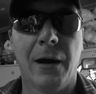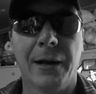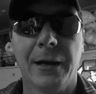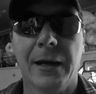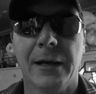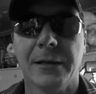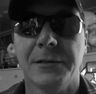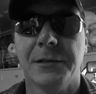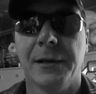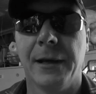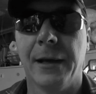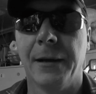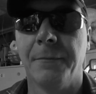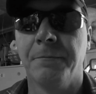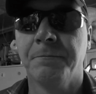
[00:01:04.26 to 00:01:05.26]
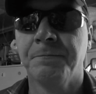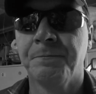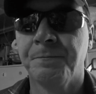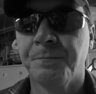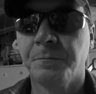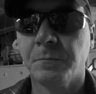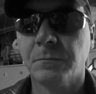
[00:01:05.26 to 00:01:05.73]
I guess. And
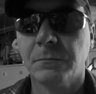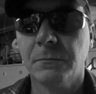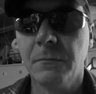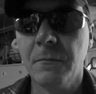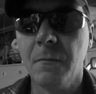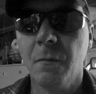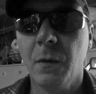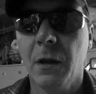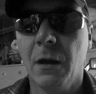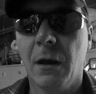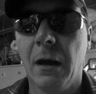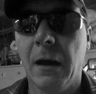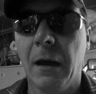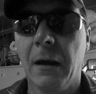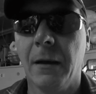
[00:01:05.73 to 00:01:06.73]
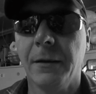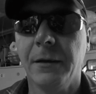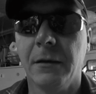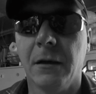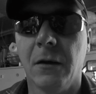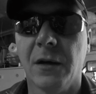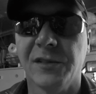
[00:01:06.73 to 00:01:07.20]

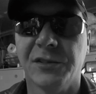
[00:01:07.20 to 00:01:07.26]
I